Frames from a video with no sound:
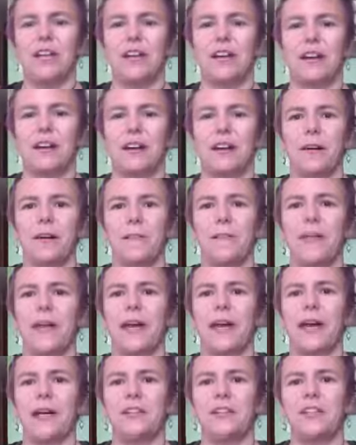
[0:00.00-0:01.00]
Um,
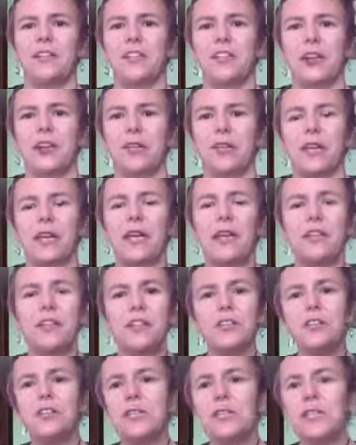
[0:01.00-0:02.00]
and so,
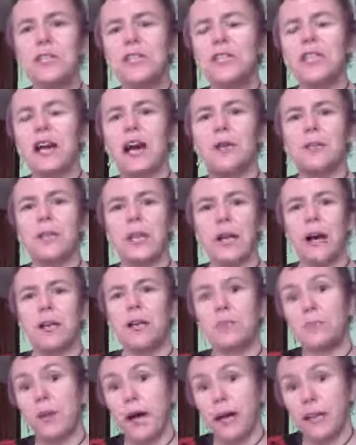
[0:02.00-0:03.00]
even using
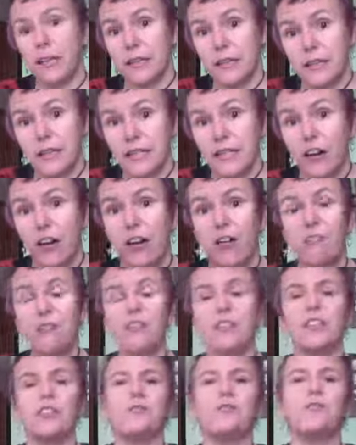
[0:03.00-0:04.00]
Damiana by itself
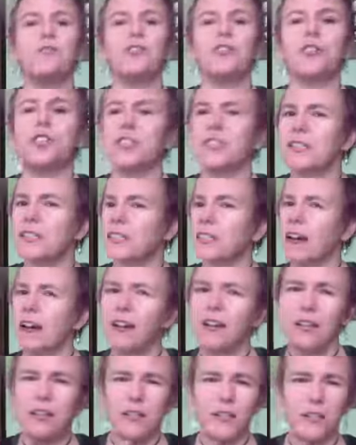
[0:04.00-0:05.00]
at the first
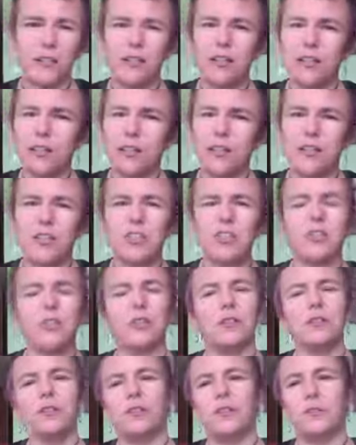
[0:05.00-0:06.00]
sign of an itch or
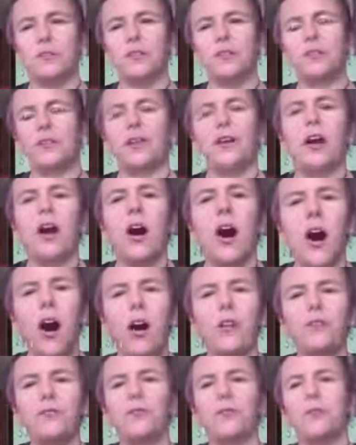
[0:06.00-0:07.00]
a little bit of a
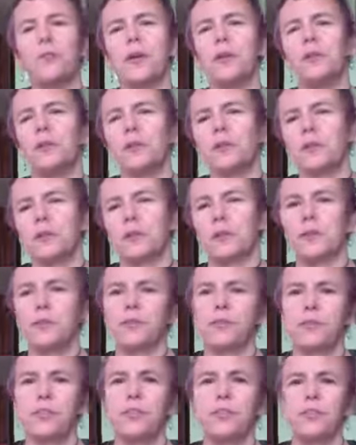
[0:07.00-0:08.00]
cough or maybe a little bit
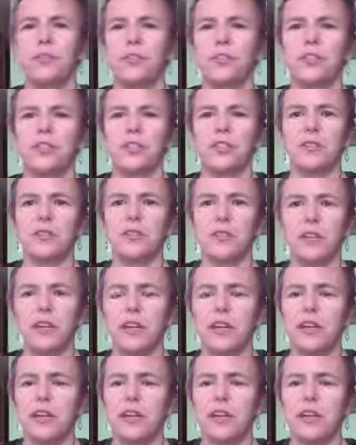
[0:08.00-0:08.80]
of fever or chills